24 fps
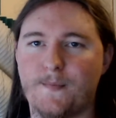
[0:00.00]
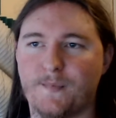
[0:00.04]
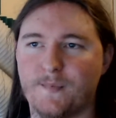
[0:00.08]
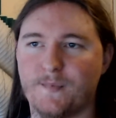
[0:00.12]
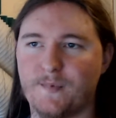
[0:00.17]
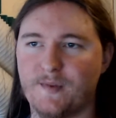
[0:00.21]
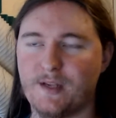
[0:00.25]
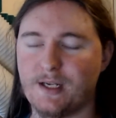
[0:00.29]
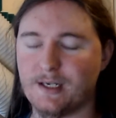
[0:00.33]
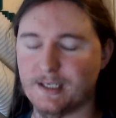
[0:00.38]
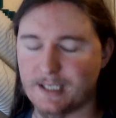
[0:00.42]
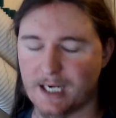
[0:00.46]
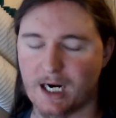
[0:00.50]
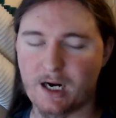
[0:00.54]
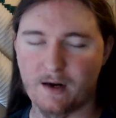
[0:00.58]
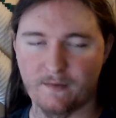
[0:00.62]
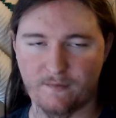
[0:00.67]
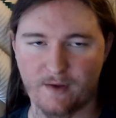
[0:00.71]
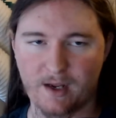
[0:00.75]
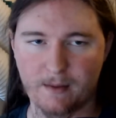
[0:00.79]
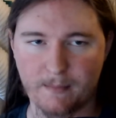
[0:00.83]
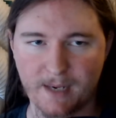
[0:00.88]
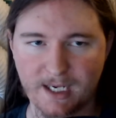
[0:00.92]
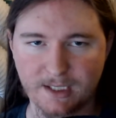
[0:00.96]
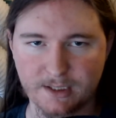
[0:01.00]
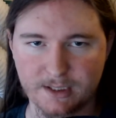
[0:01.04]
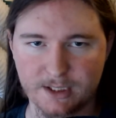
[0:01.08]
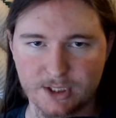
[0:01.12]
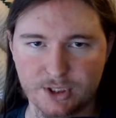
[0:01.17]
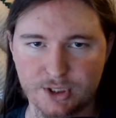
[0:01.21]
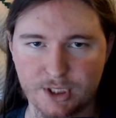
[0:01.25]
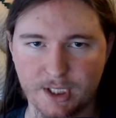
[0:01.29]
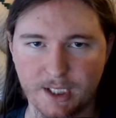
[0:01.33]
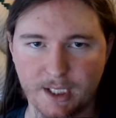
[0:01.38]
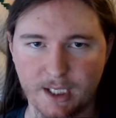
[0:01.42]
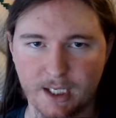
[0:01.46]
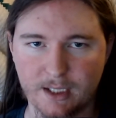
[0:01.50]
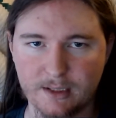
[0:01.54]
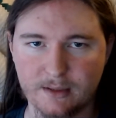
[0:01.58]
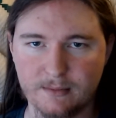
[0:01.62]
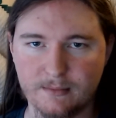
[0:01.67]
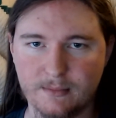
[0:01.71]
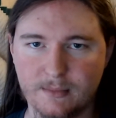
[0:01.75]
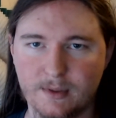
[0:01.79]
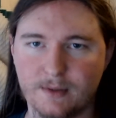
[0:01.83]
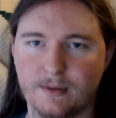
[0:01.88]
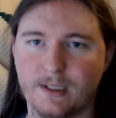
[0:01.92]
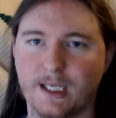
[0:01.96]
the entire fan base just shitting on them.
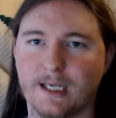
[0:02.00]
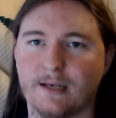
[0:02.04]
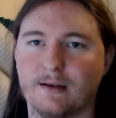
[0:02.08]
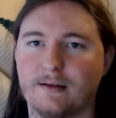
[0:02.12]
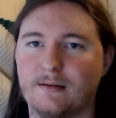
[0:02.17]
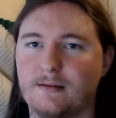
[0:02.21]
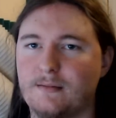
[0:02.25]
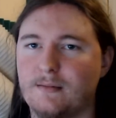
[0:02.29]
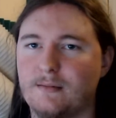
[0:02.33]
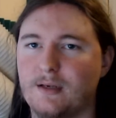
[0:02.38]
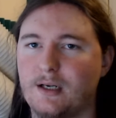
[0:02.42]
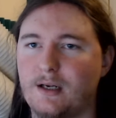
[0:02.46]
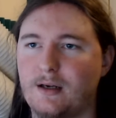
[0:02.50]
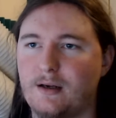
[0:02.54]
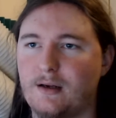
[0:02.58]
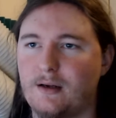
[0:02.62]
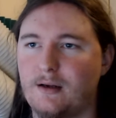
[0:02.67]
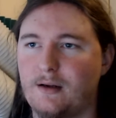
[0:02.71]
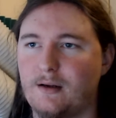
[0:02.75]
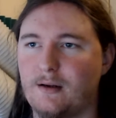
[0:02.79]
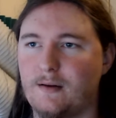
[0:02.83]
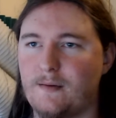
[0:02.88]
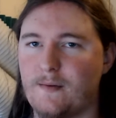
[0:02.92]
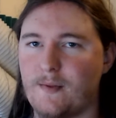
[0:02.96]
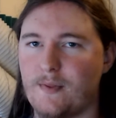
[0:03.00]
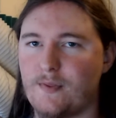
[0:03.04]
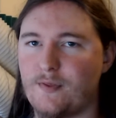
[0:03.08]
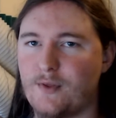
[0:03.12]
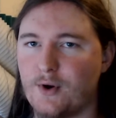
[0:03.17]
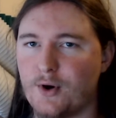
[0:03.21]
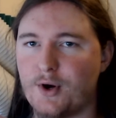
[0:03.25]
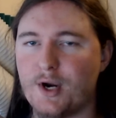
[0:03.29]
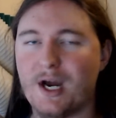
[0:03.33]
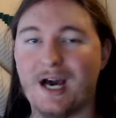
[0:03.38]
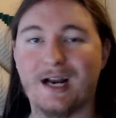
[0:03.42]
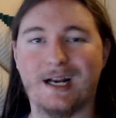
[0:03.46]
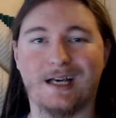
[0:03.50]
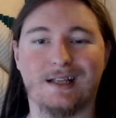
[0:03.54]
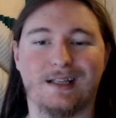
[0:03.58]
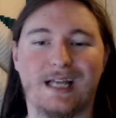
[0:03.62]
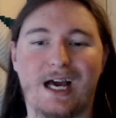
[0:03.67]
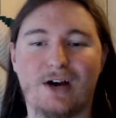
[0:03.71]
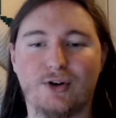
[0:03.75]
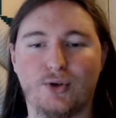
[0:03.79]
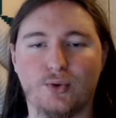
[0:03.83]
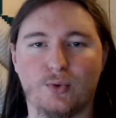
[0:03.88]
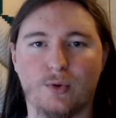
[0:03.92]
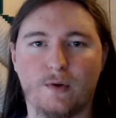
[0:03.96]
Like, they're not
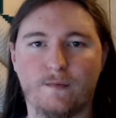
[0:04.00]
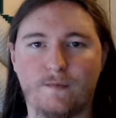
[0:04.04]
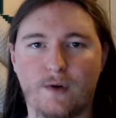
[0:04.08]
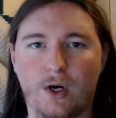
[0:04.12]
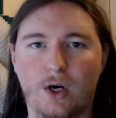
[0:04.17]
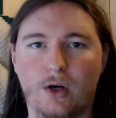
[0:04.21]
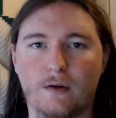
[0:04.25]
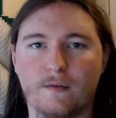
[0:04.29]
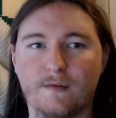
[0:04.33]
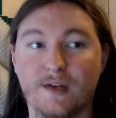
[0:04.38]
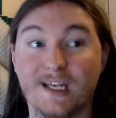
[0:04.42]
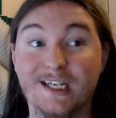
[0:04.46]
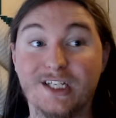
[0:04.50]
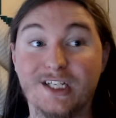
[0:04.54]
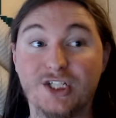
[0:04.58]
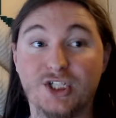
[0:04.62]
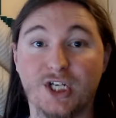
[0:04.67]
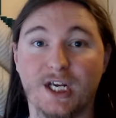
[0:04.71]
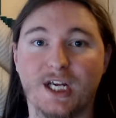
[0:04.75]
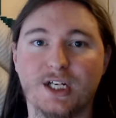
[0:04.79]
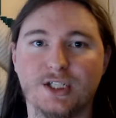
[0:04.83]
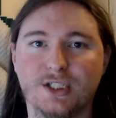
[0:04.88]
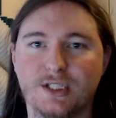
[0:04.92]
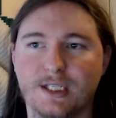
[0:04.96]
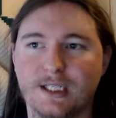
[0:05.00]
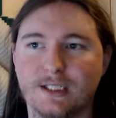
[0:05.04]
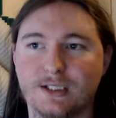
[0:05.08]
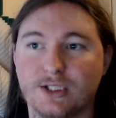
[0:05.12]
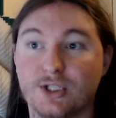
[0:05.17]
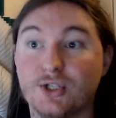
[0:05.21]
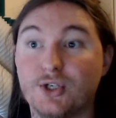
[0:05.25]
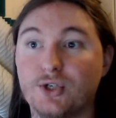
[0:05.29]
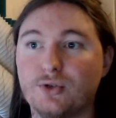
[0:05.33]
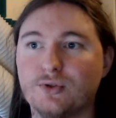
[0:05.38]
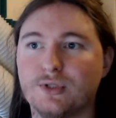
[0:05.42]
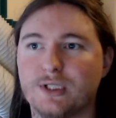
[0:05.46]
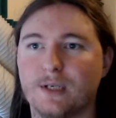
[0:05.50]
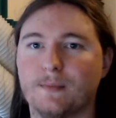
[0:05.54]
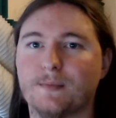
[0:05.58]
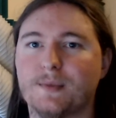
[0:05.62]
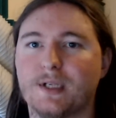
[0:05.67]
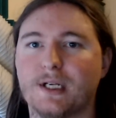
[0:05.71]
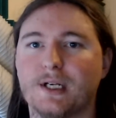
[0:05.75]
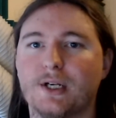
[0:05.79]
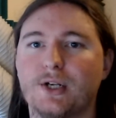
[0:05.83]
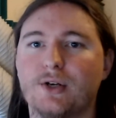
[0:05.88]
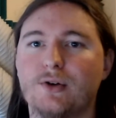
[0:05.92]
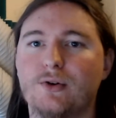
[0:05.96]
allowed to evolve and change things and do
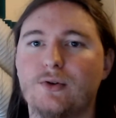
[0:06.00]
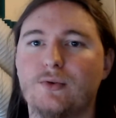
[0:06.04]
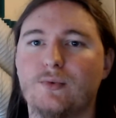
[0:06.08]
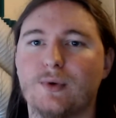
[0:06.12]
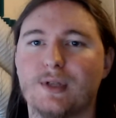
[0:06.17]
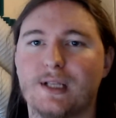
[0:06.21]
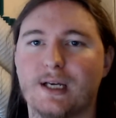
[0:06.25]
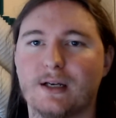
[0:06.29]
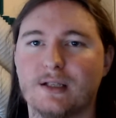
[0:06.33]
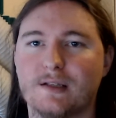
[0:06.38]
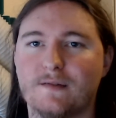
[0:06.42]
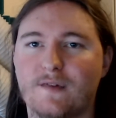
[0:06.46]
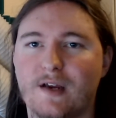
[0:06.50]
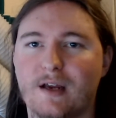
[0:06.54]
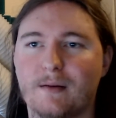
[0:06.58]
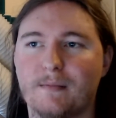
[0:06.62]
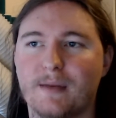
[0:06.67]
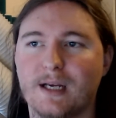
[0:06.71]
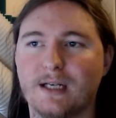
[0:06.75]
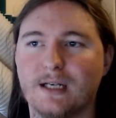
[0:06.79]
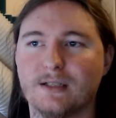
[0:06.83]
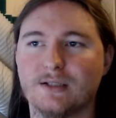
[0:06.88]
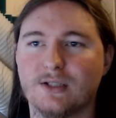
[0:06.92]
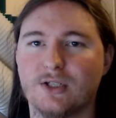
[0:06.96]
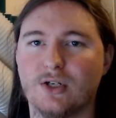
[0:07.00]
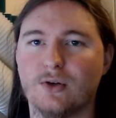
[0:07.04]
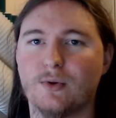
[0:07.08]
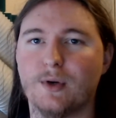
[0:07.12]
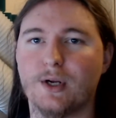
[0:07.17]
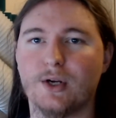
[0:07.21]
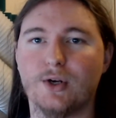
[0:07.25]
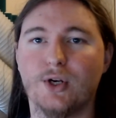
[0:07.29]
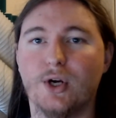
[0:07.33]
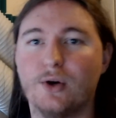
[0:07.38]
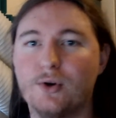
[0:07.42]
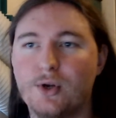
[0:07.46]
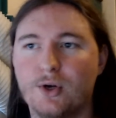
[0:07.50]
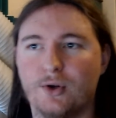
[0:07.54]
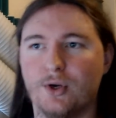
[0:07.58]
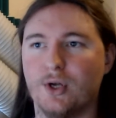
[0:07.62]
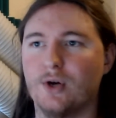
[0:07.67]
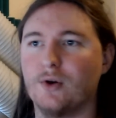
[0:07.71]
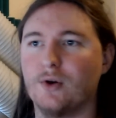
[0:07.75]
something new without the fan base going, no,